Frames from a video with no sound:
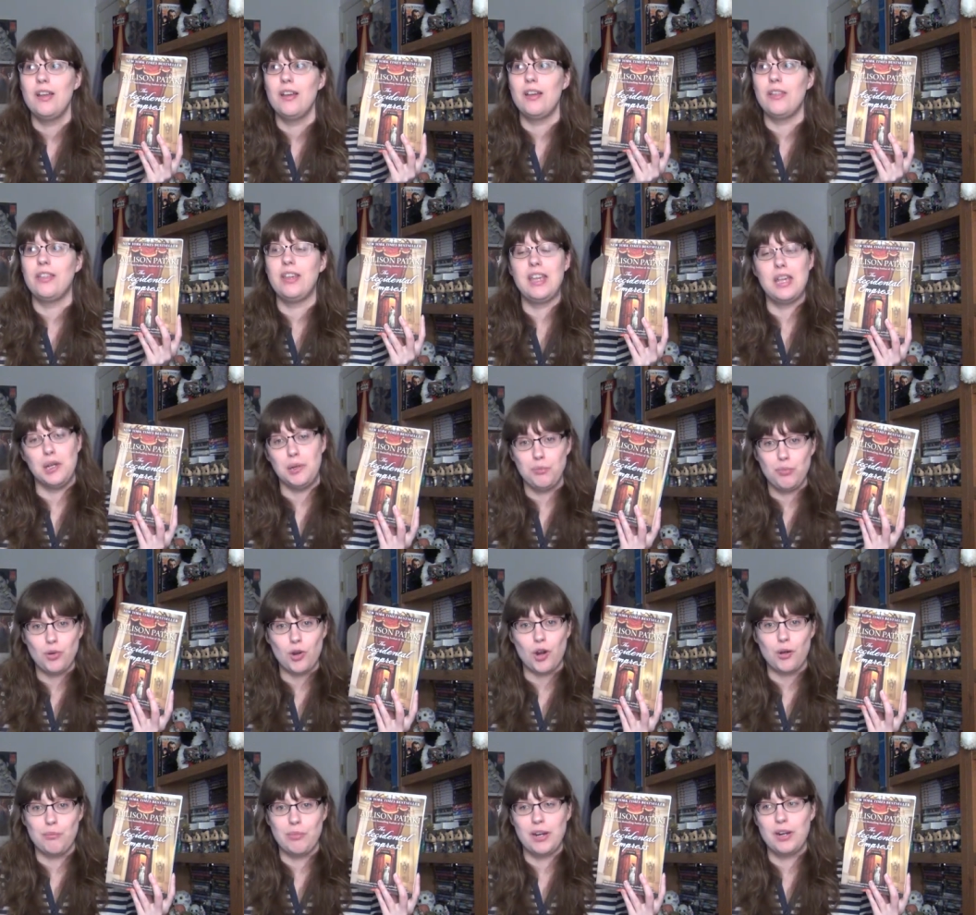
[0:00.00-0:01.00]
the
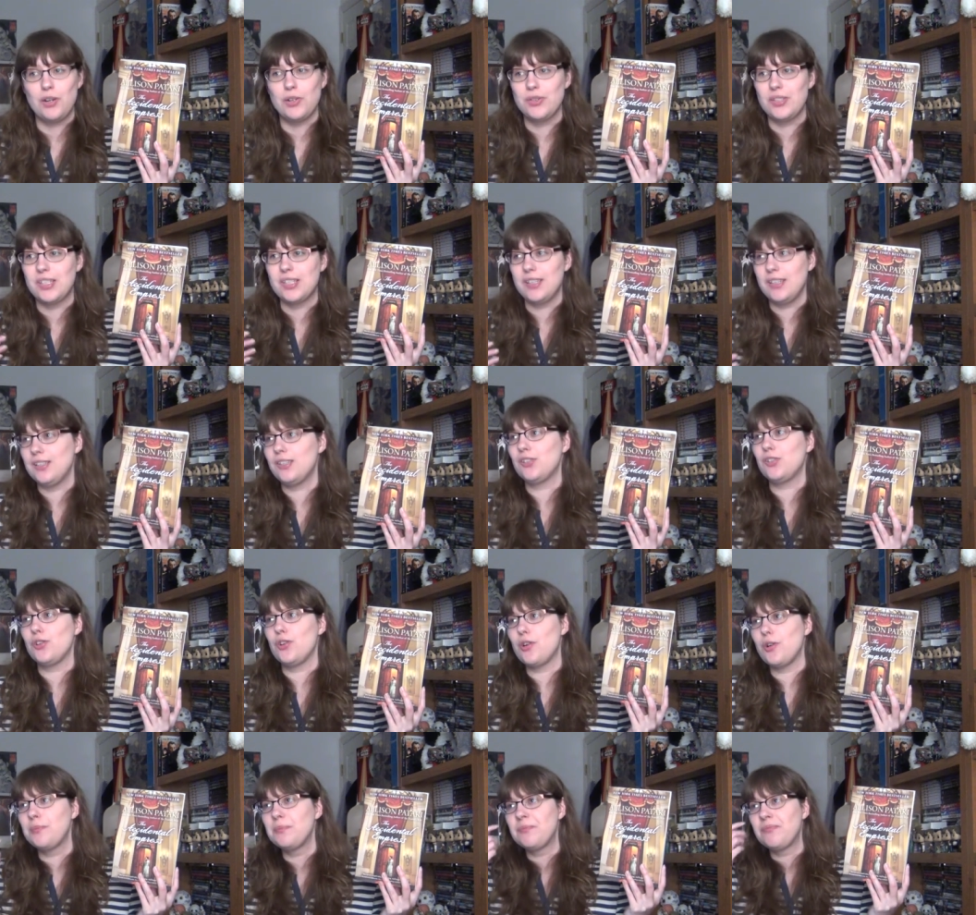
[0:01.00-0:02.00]
emperor, but her
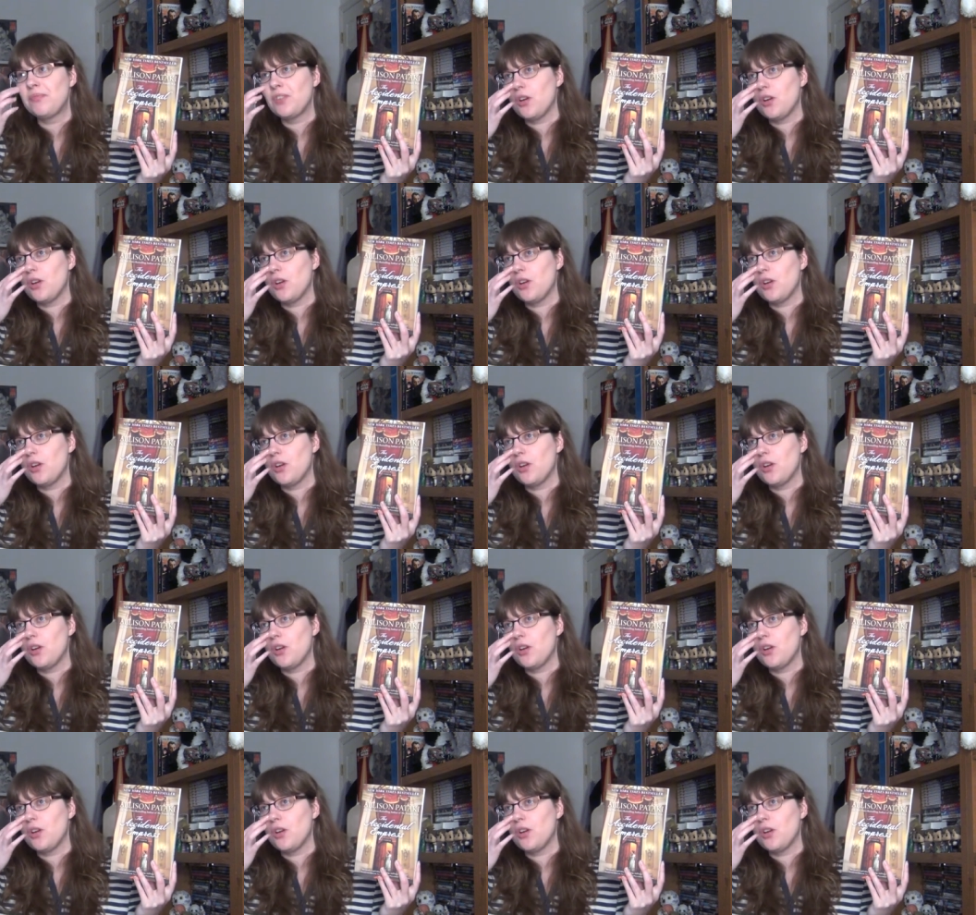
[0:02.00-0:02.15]
sister,